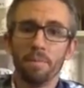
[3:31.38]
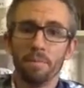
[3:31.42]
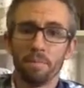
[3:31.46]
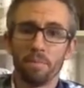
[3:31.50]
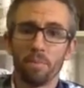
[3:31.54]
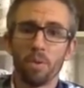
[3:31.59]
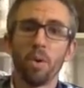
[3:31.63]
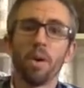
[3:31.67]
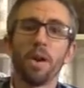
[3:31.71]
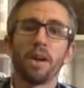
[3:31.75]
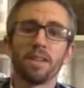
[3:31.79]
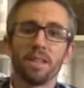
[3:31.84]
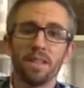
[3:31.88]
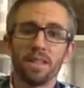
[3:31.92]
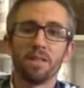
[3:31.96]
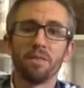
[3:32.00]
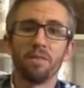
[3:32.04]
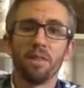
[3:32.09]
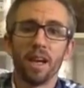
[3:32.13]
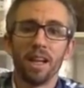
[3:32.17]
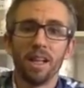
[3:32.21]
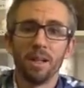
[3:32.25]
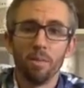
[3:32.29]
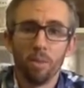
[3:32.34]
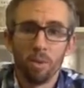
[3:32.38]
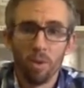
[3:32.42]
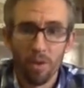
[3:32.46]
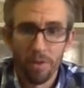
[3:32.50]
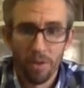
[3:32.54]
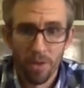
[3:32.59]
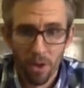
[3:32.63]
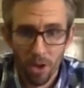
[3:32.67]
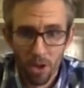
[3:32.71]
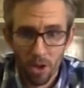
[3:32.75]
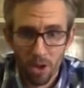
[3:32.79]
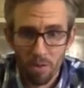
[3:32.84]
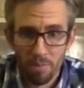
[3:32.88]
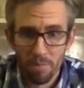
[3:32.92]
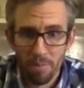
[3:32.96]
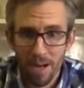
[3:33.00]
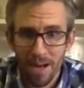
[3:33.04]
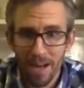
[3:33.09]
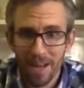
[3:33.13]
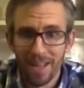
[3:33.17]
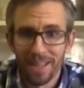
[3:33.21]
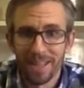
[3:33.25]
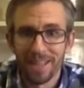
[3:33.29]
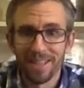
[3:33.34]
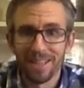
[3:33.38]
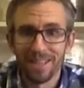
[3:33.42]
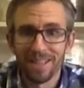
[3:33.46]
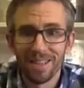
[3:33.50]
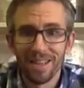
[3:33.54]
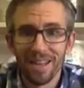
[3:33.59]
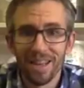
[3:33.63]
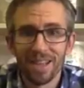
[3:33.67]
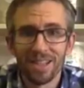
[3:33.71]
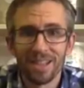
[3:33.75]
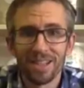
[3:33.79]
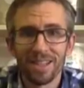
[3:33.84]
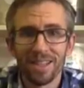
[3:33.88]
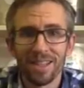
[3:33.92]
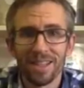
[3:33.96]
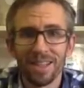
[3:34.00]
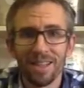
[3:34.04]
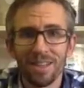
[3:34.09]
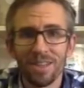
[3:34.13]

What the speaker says: product is available on the herb market internationally.